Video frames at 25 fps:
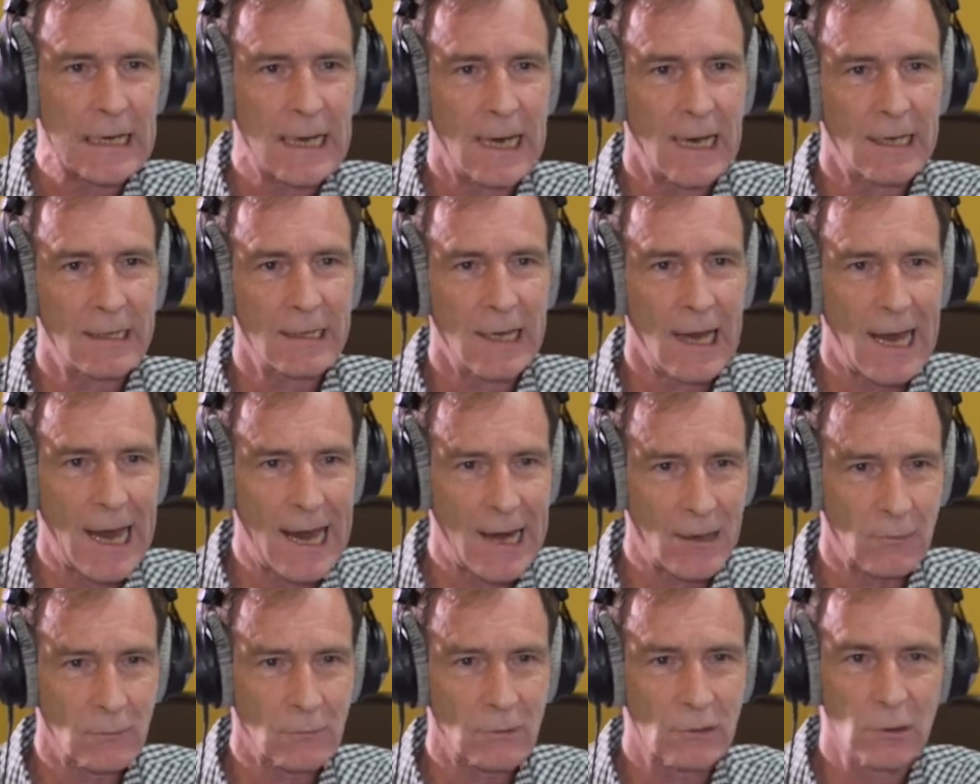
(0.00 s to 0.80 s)
And
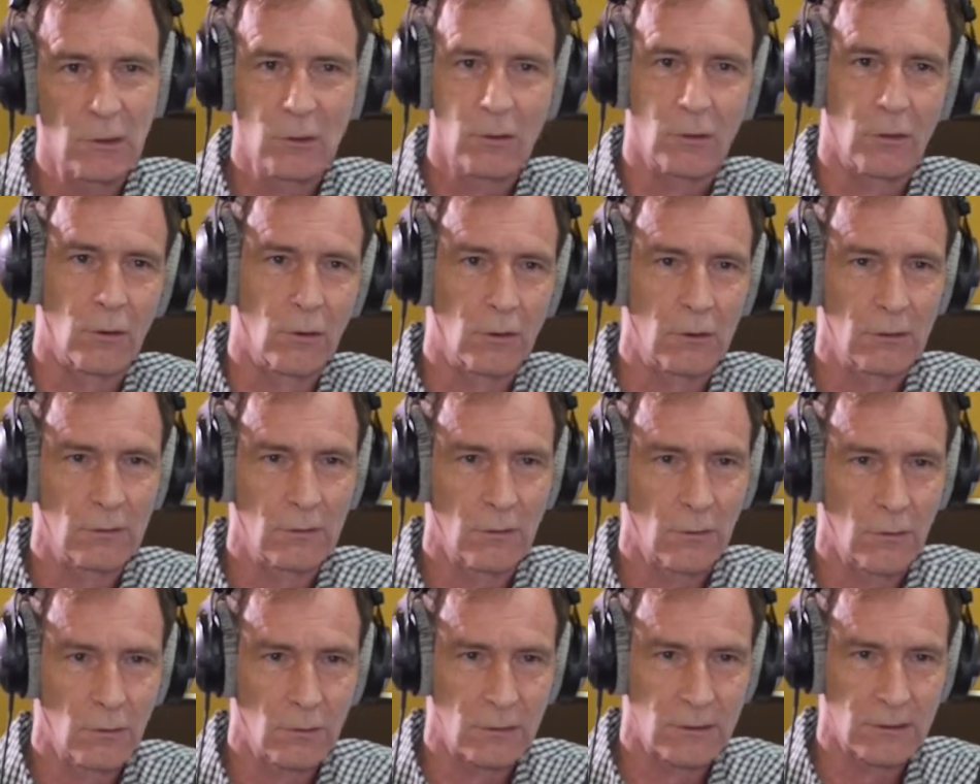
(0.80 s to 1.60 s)
outdoor
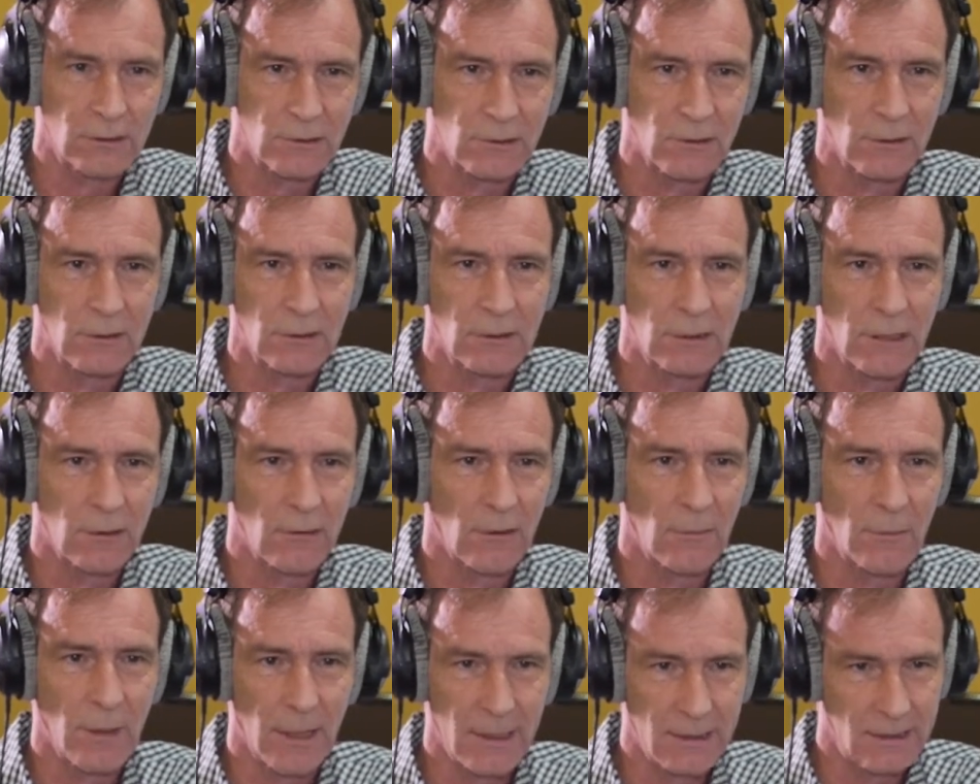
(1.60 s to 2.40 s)
orchestras are
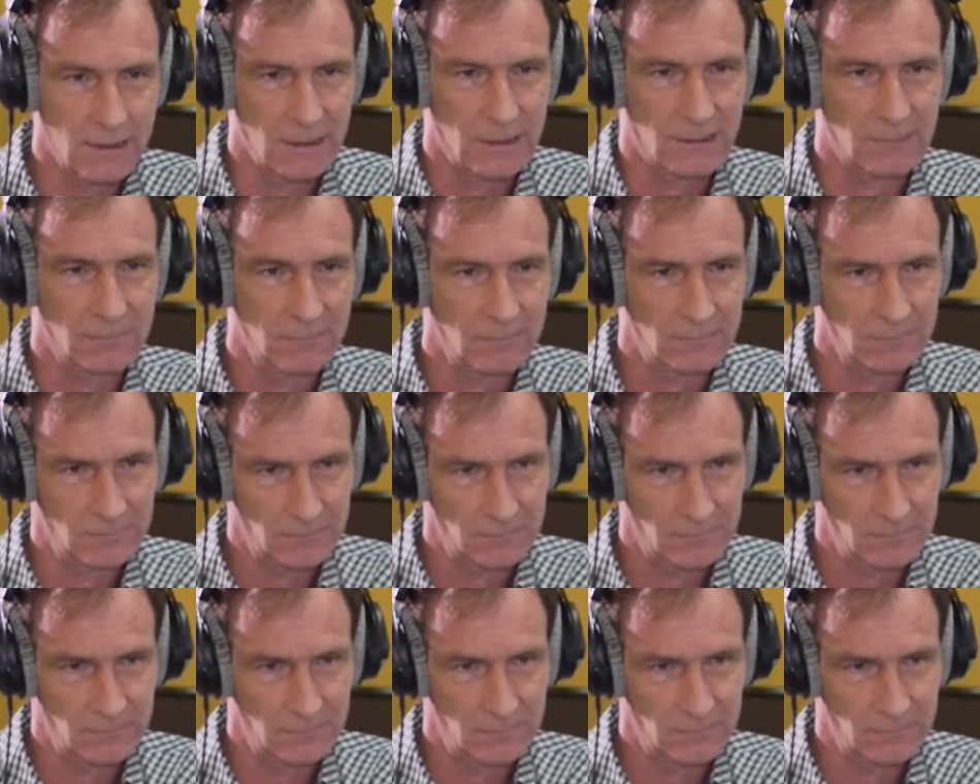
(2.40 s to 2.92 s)
amazing.